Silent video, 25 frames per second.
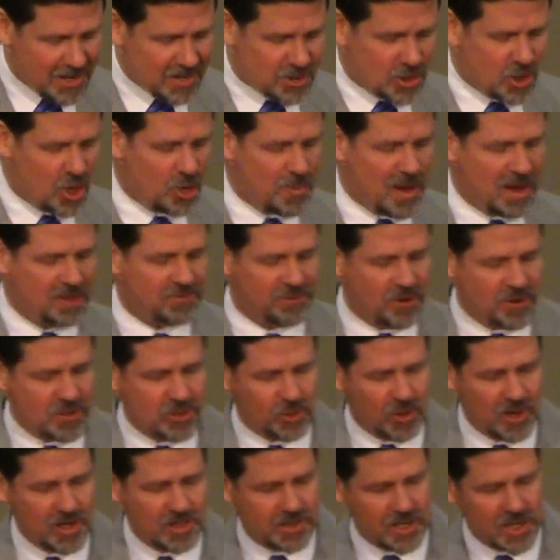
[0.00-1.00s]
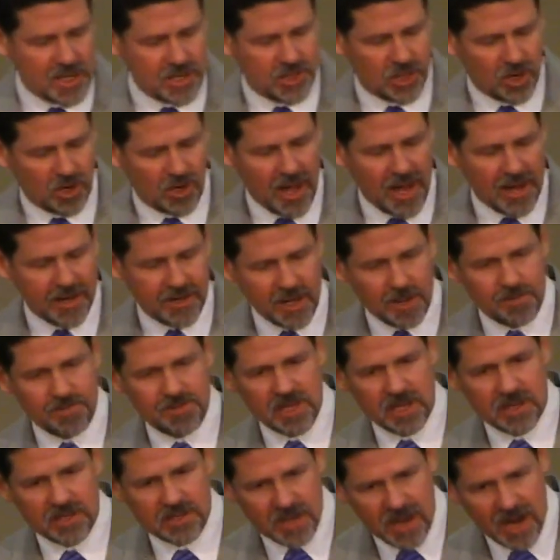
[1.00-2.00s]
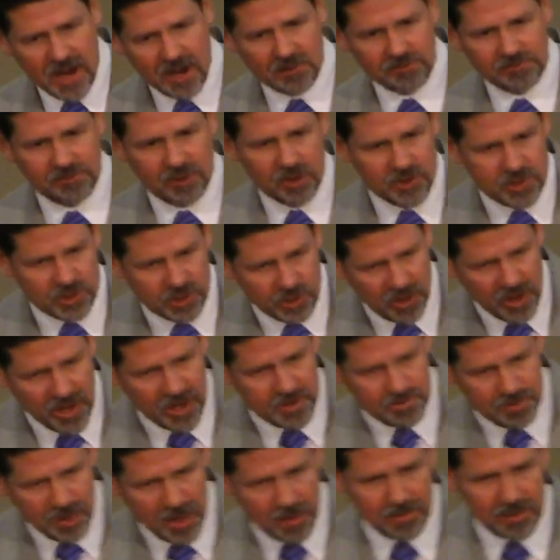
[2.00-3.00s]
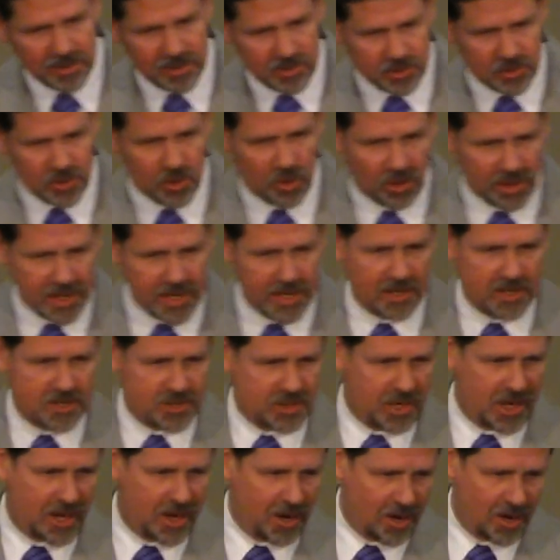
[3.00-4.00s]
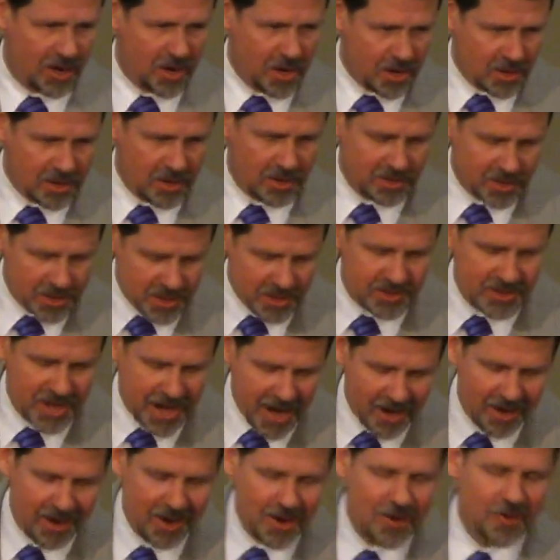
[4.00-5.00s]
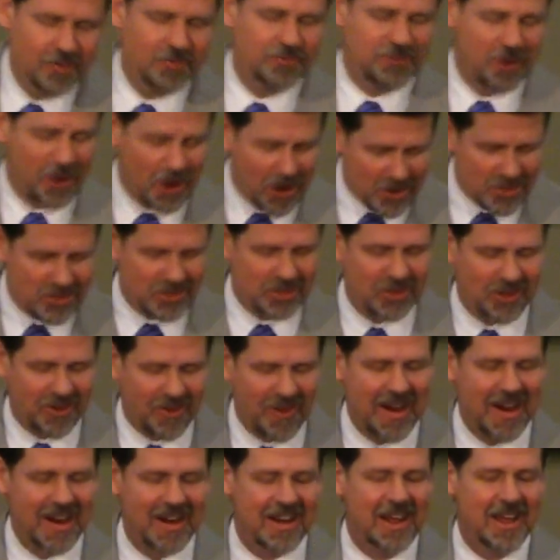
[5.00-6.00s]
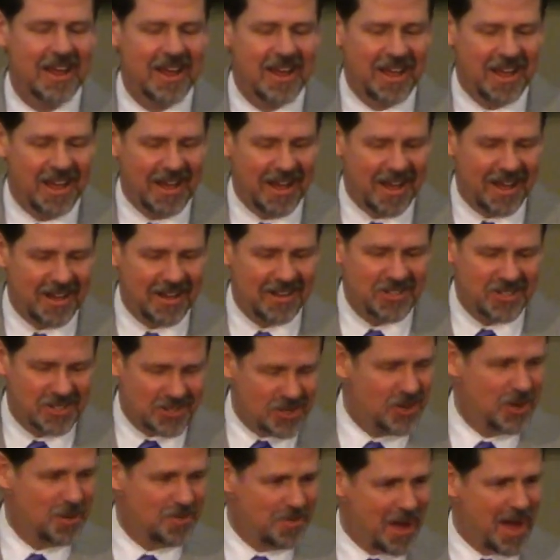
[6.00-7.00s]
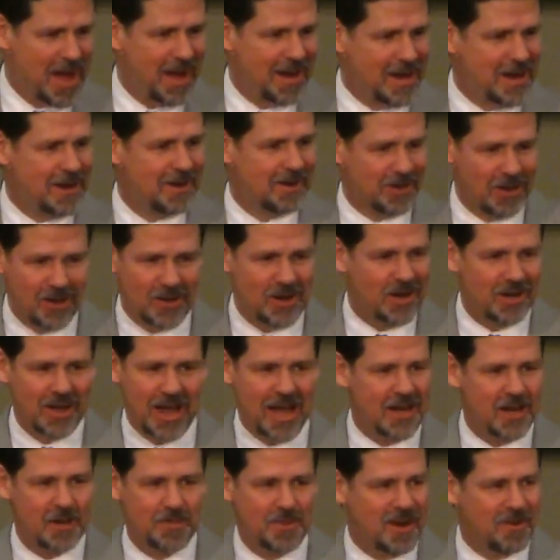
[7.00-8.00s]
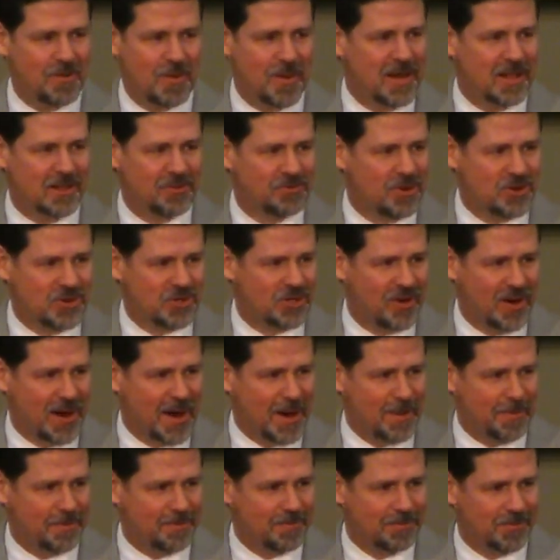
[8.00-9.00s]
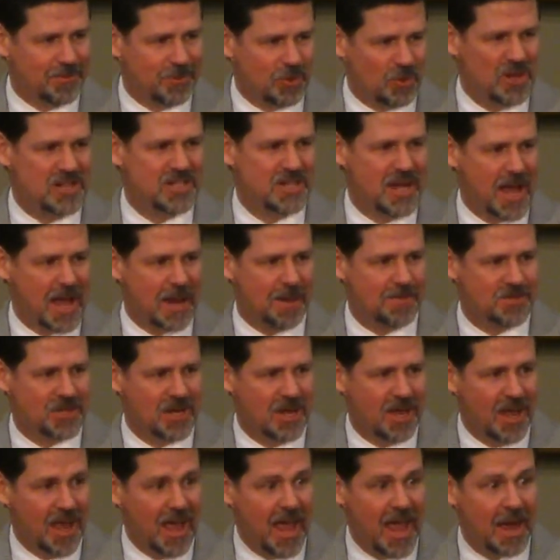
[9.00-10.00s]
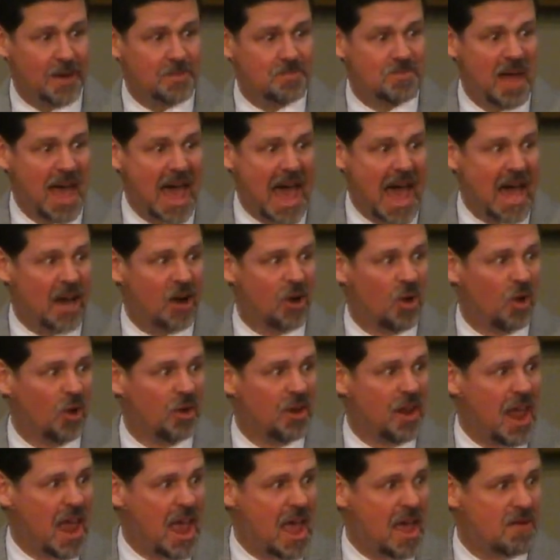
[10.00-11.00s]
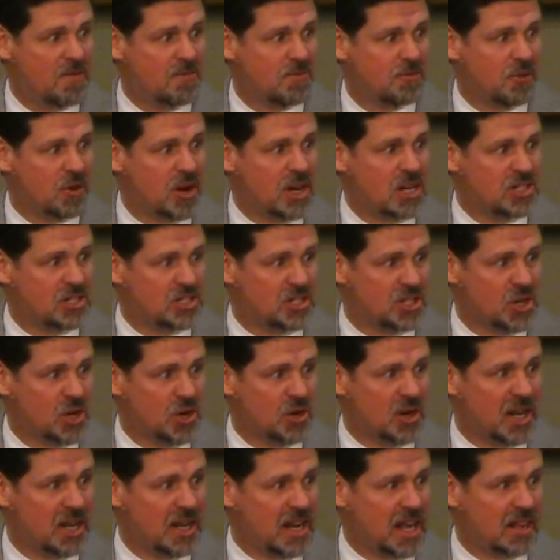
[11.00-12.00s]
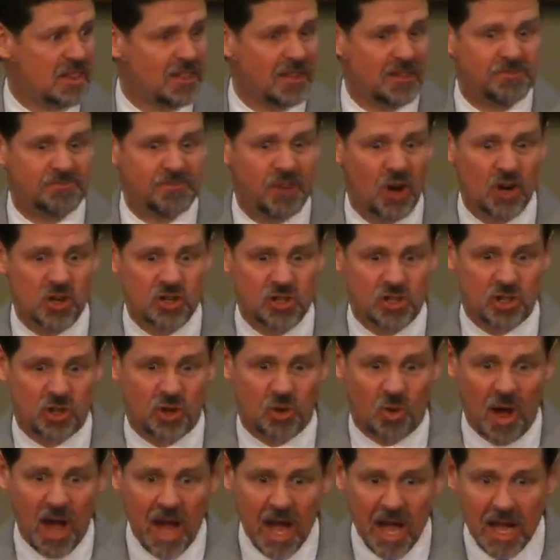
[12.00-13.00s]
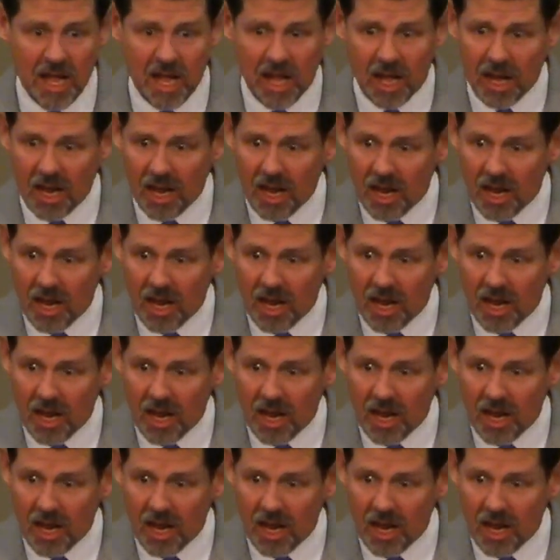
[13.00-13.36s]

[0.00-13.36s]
Do you know my first grade teacher lined up the entire first grade public school English class, or the entire first grade student body, lined up everybody in the first grade 3 times and paddled every student in the first grade.